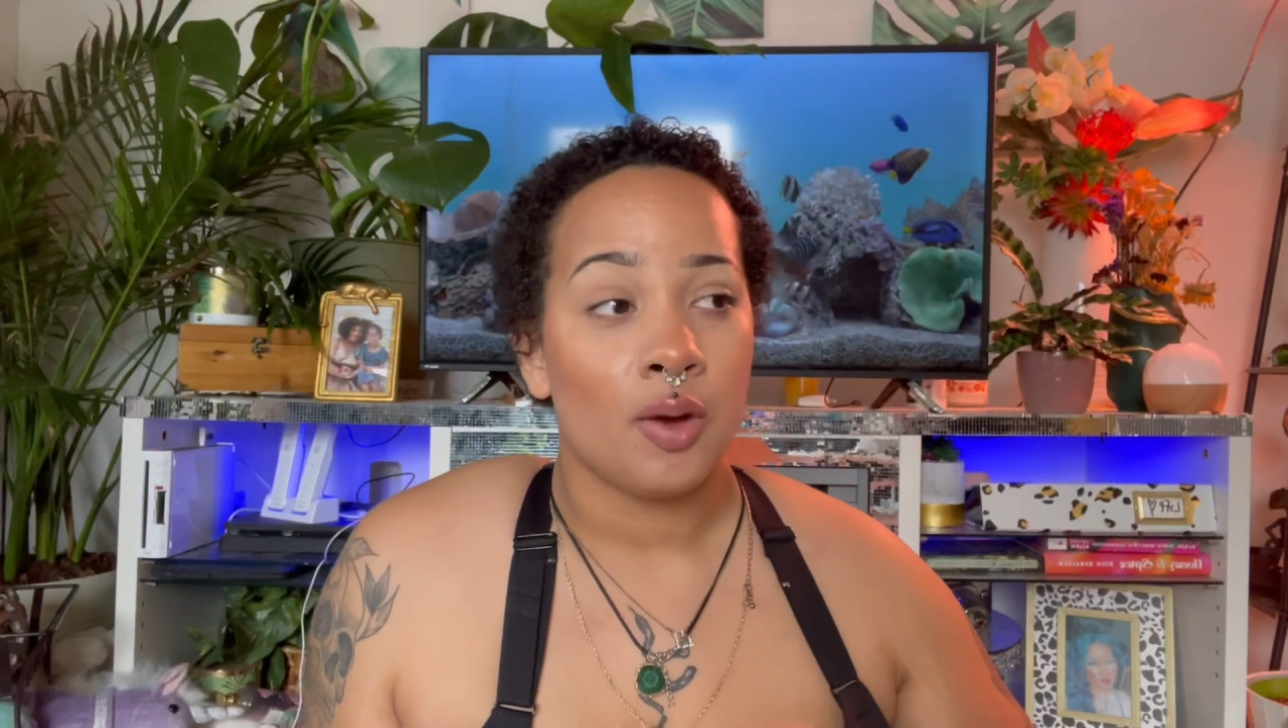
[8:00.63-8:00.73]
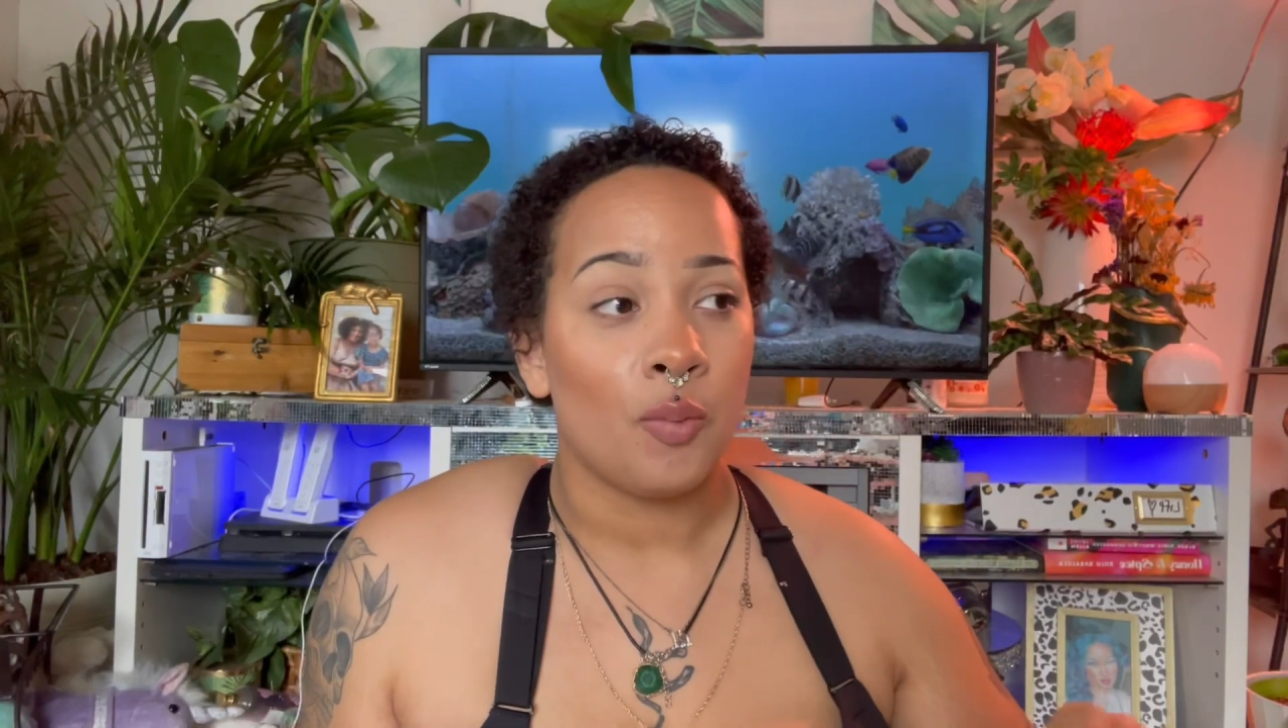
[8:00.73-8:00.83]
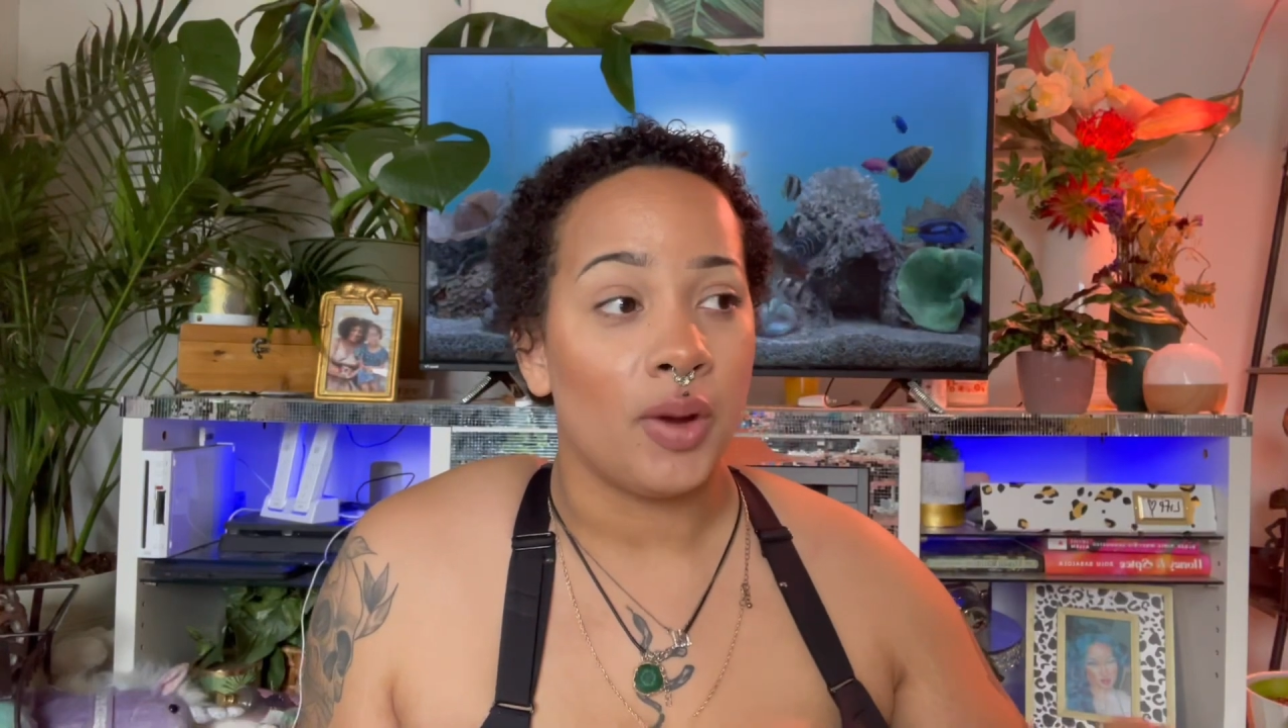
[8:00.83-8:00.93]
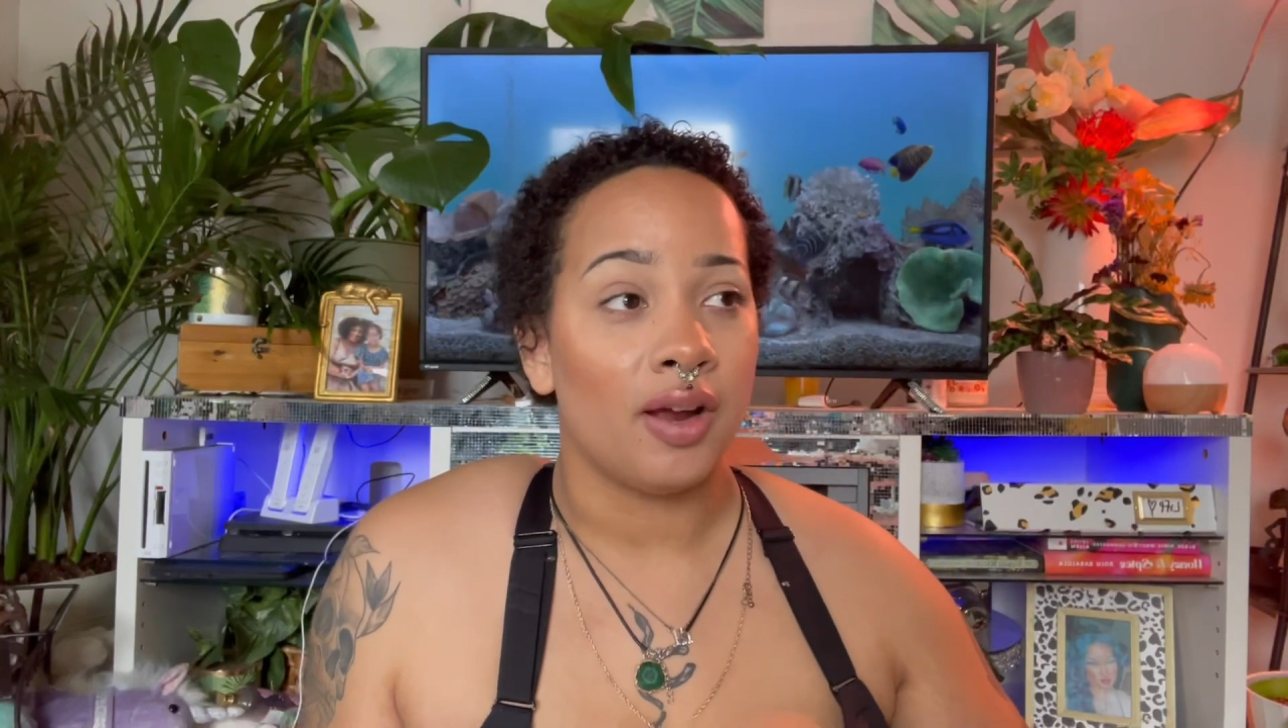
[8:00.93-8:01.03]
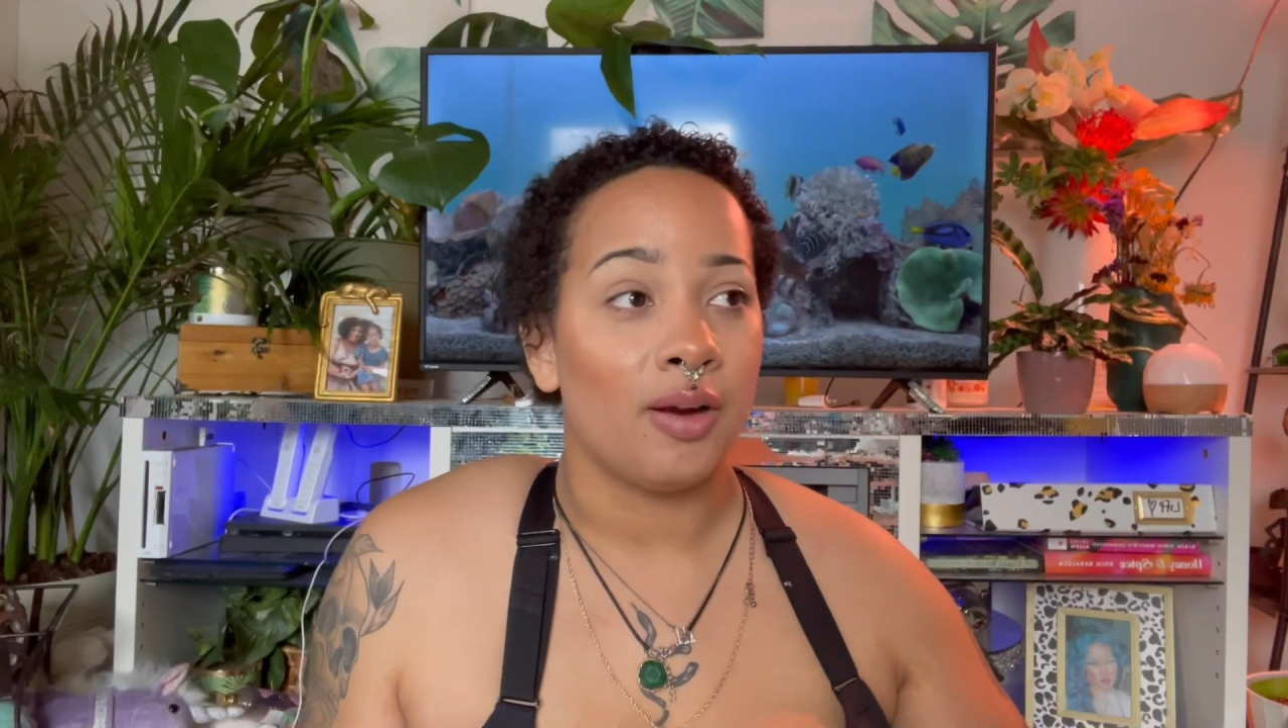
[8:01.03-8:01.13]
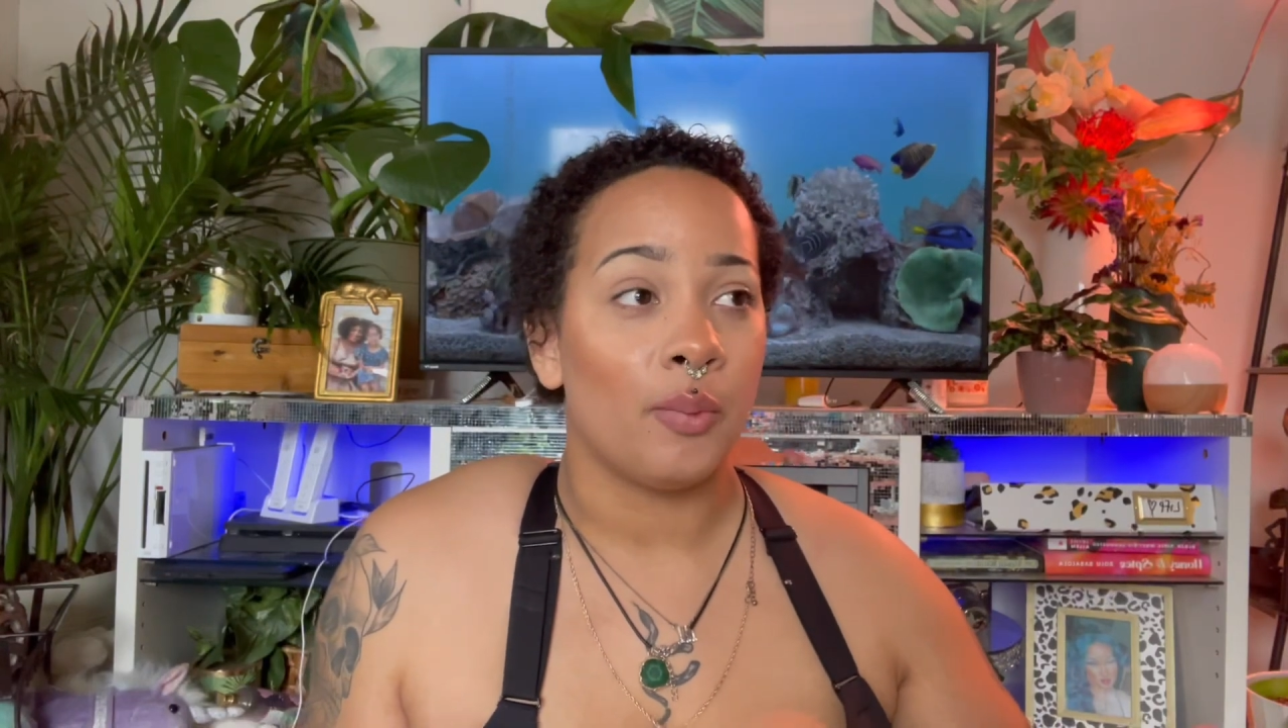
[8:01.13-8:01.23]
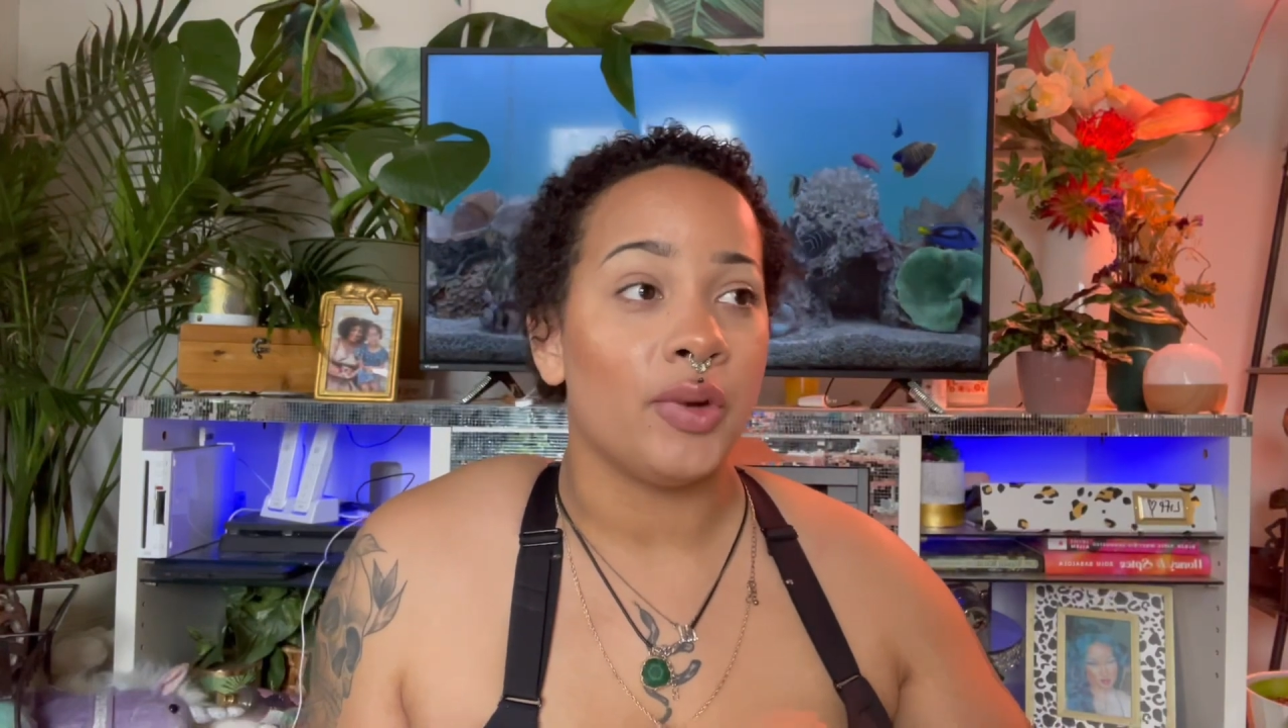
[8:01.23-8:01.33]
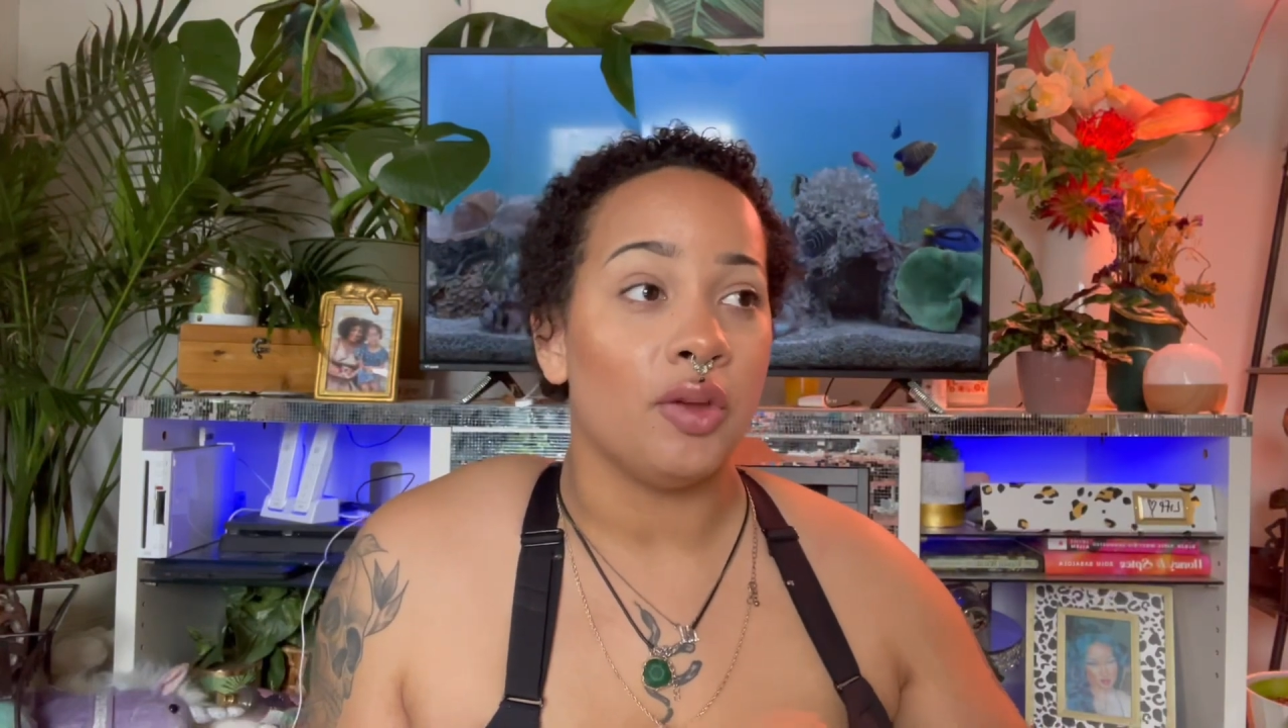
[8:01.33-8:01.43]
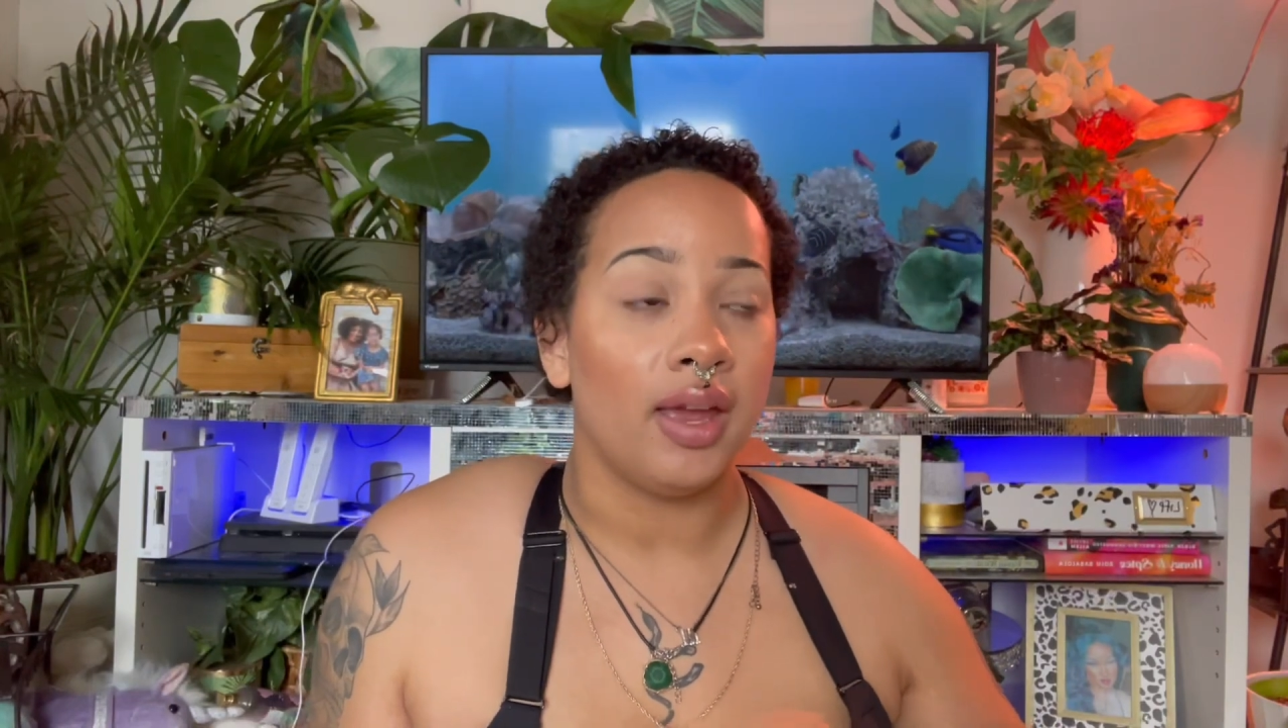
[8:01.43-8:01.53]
Where when you